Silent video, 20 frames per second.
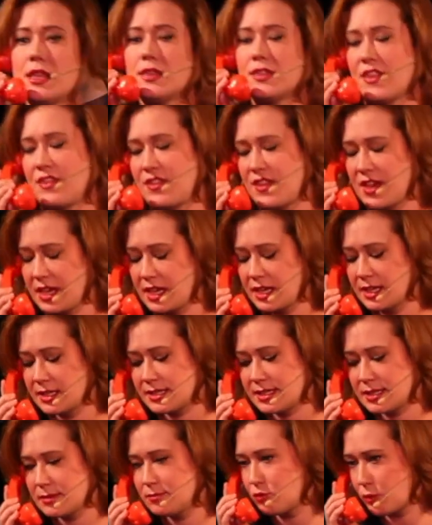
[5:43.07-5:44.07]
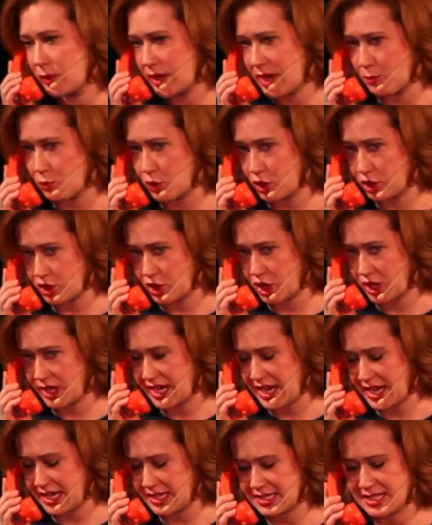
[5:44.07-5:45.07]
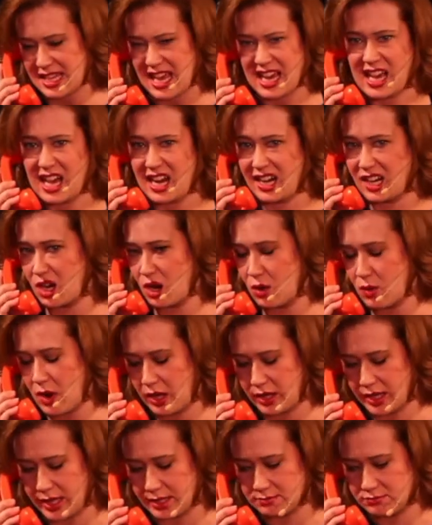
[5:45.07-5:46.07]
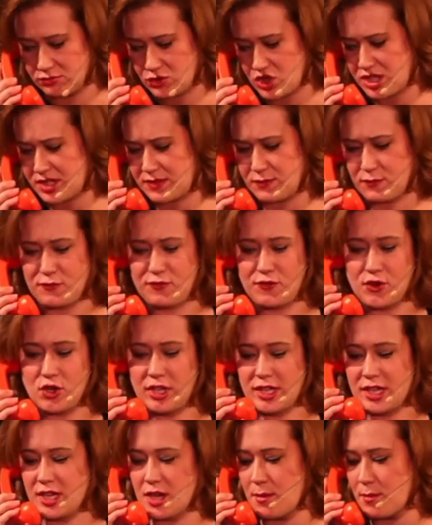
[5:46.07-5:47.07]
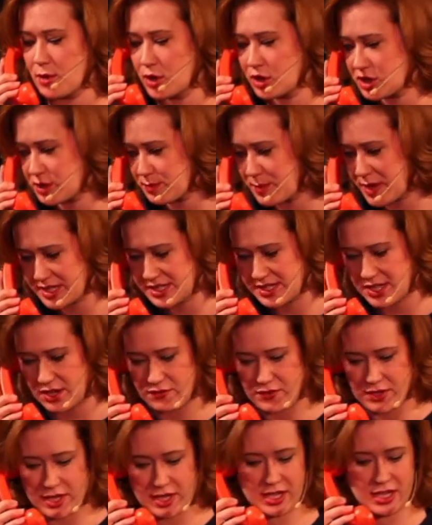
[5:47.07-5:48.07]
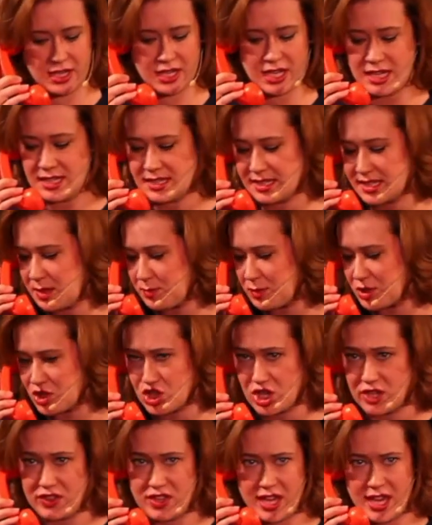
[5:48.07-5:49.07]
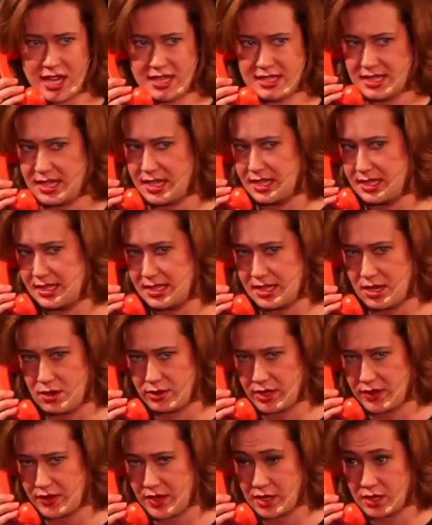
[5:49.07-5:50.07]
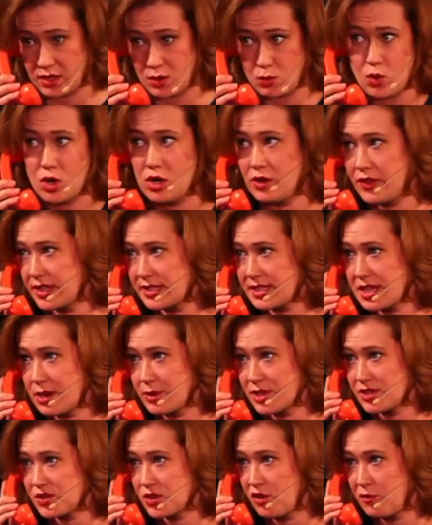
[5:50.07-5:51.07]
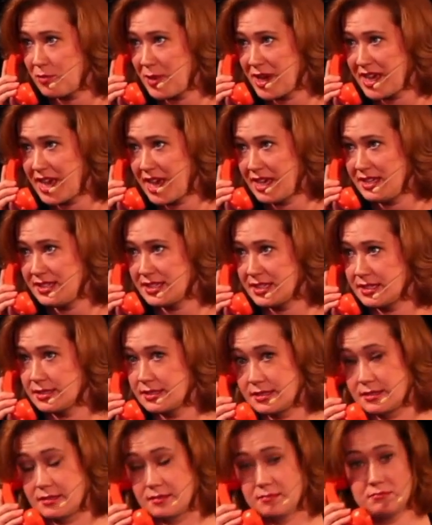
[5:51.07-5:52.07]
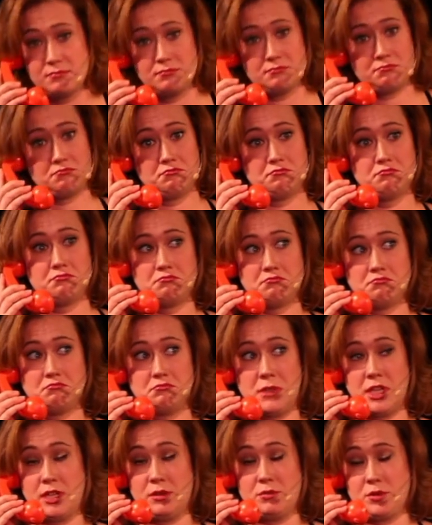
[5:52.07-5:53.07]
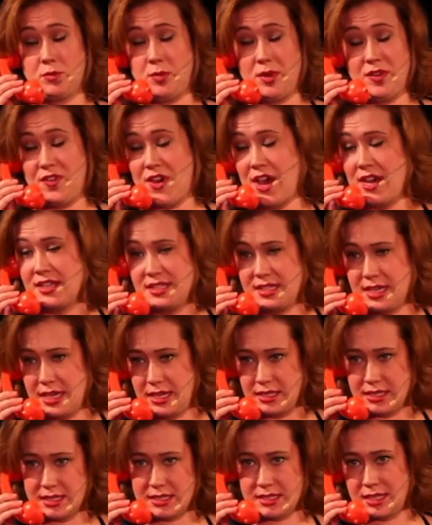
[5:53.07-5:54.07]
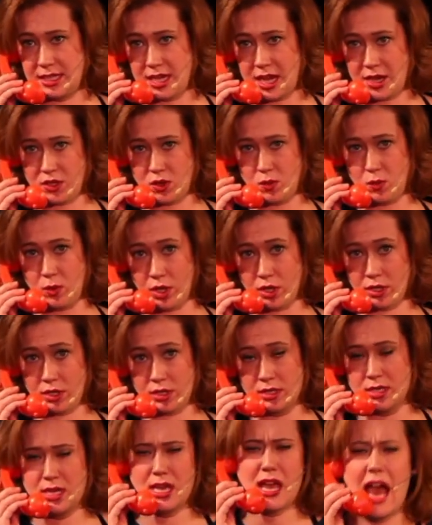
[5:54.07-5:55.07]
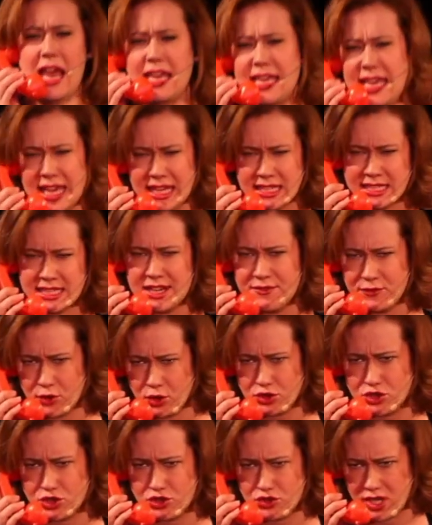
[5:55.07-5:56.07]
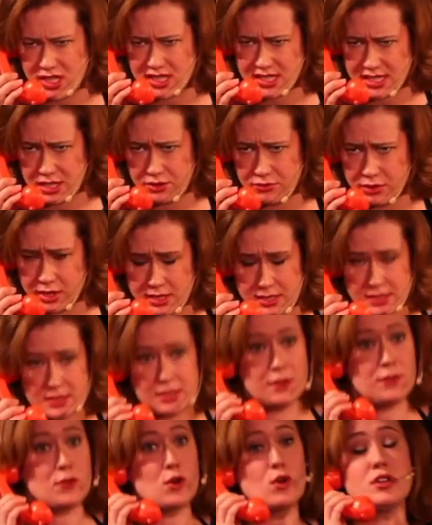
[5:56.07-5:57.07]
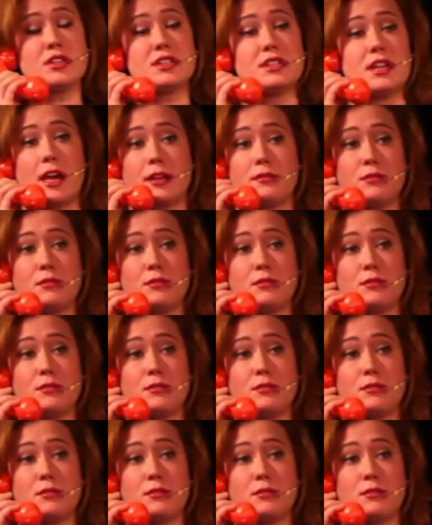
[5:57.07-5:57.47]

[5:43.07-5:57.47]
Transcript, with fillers: The thing is, when I'm working on a case, I gotta go all in. Just fully immerse myself in it and eat, sleep, and shit the case like it's the only thing in the world. That's how I solve my cases. It would be fascinating to see how you work. I can't divulge trade secrets. Of course not.